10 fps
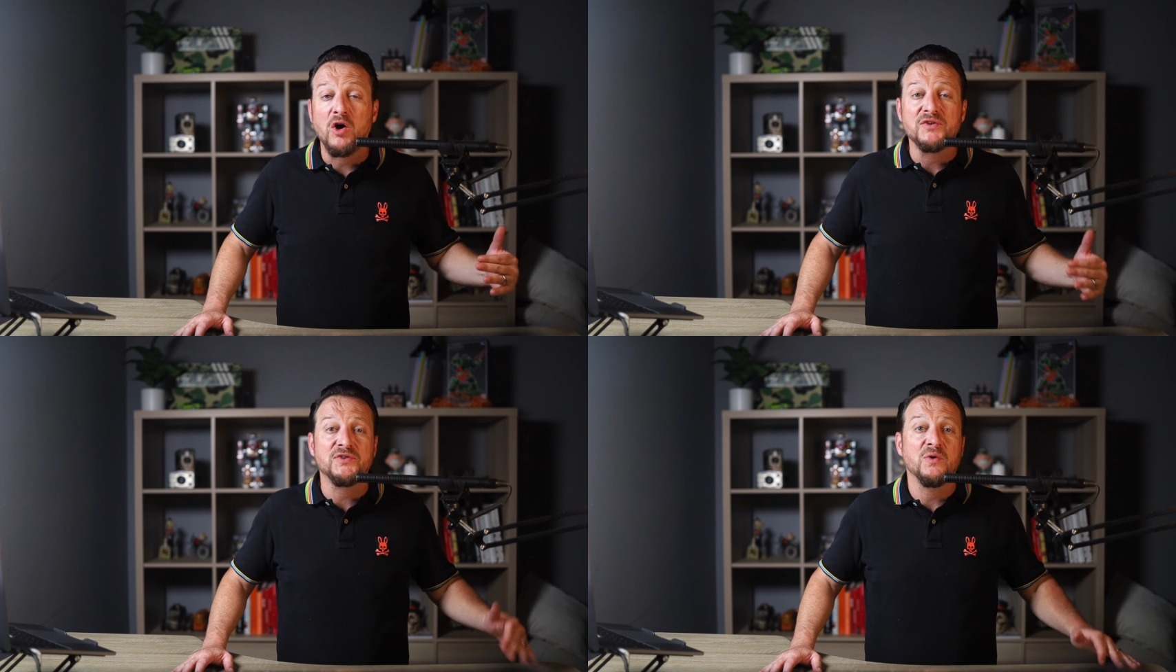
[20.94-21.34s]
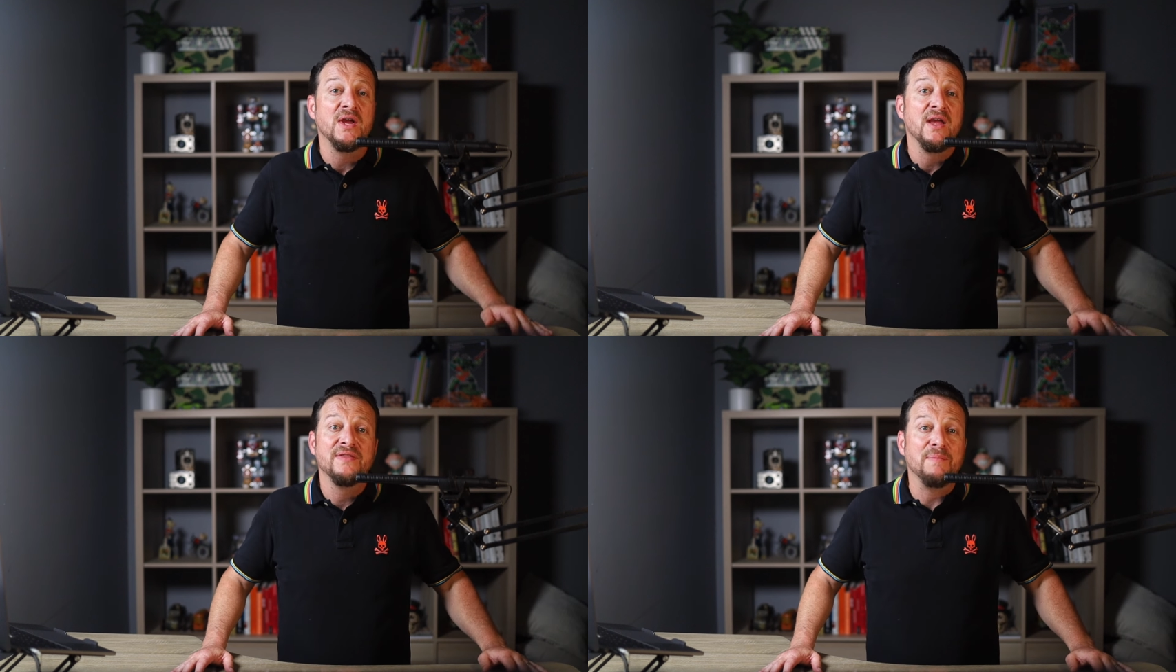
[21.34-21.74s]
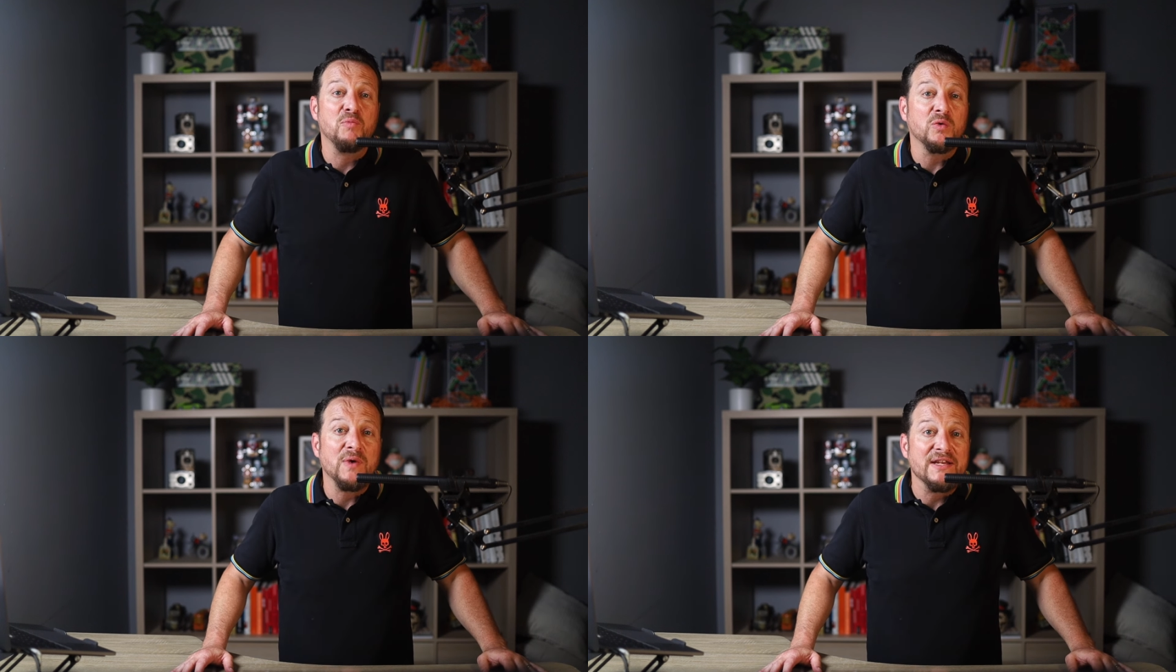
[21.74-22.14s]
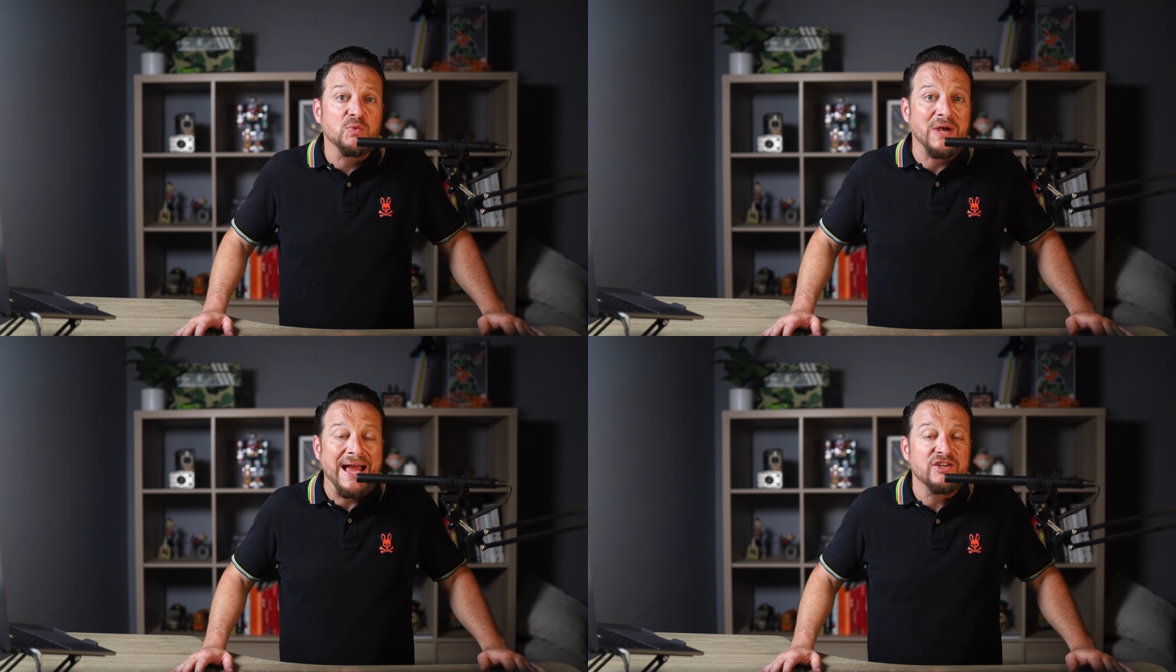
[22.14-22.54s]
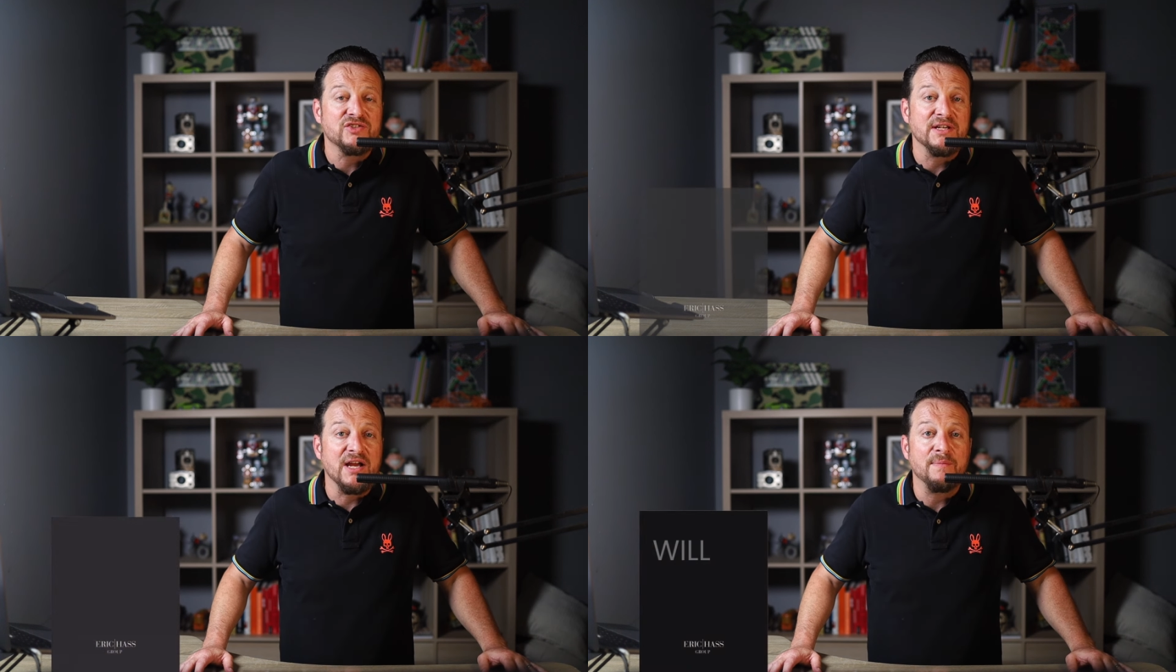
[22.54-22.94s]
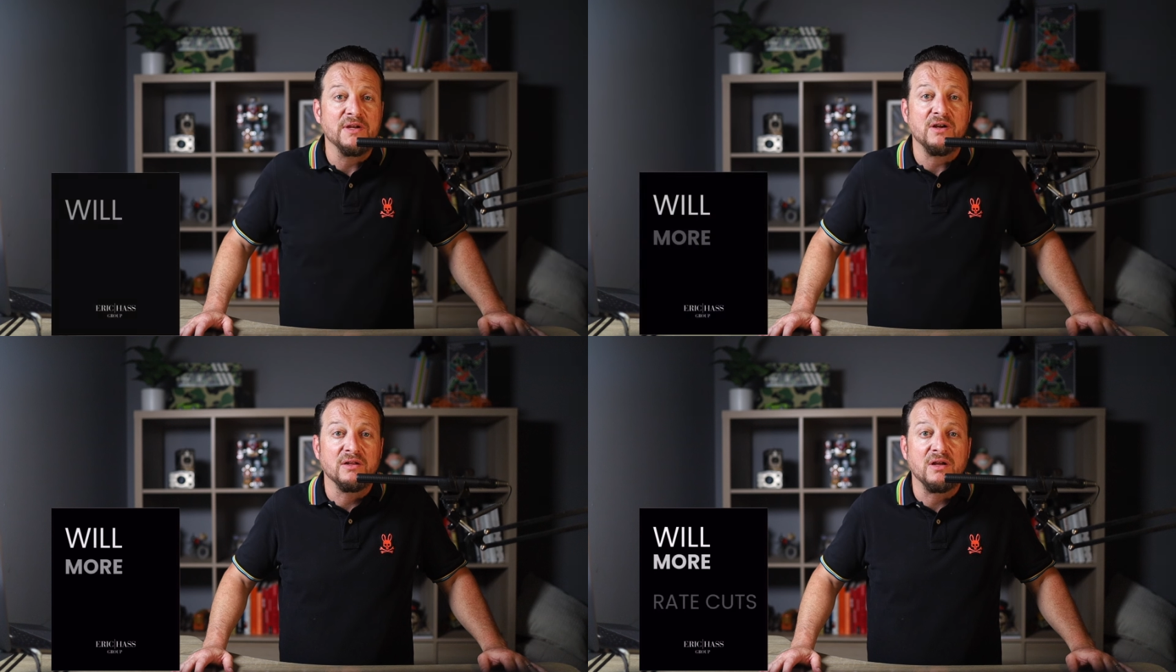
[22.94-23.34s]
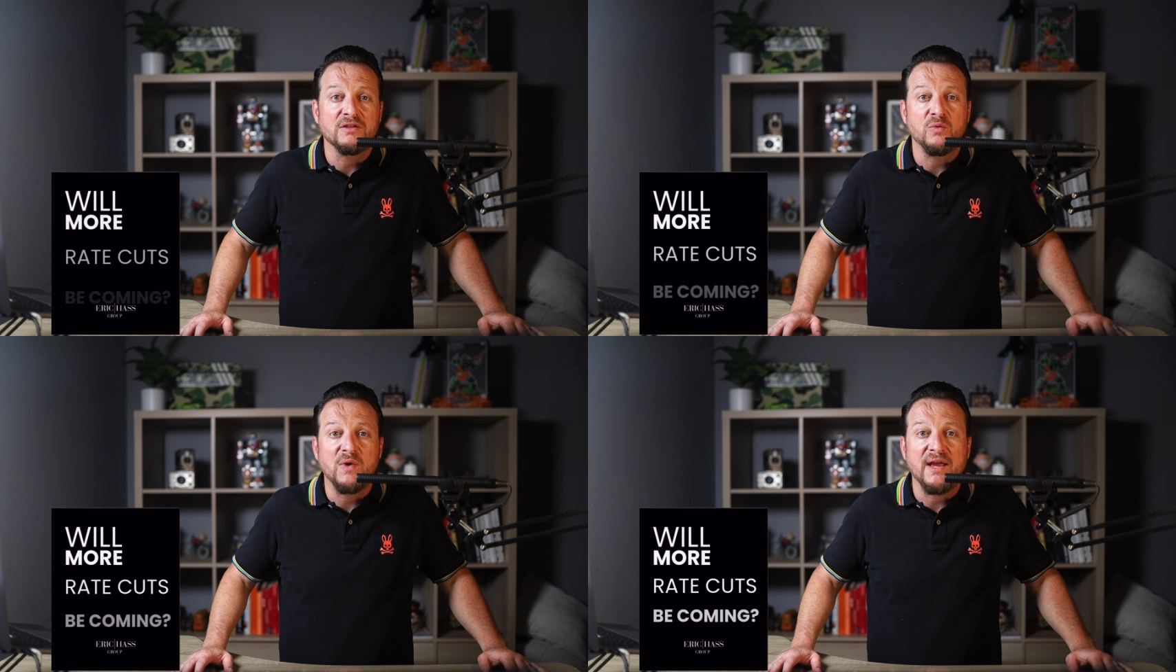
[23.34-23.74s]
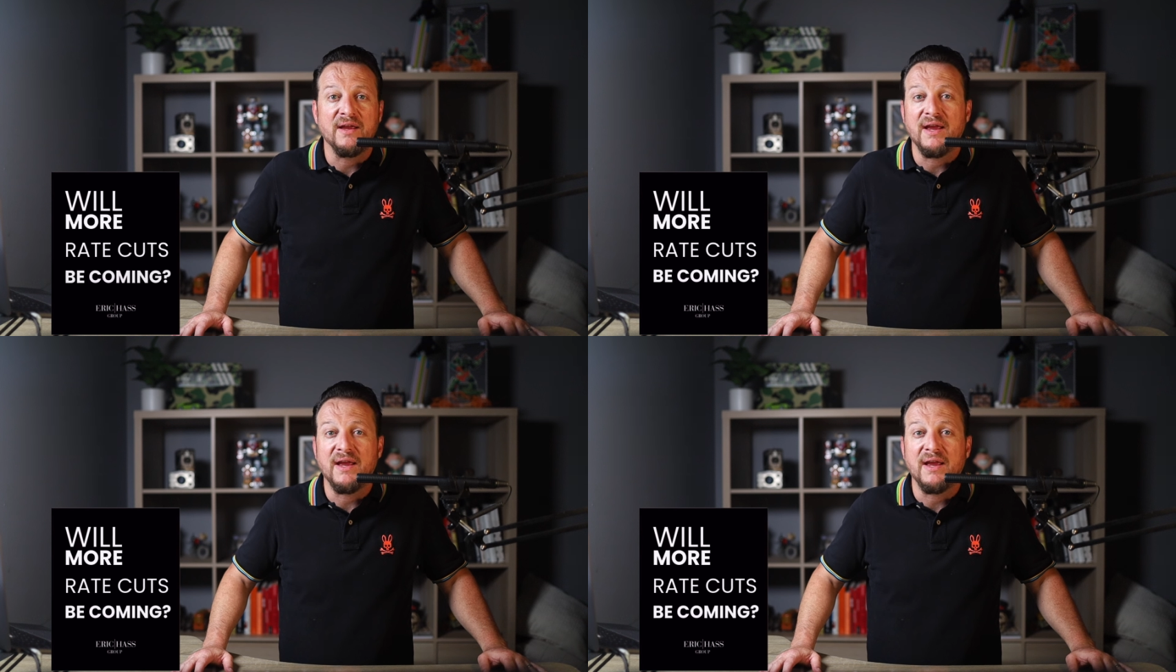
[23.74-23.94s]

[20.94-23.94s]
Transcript: also that more rates were actually coming along the way.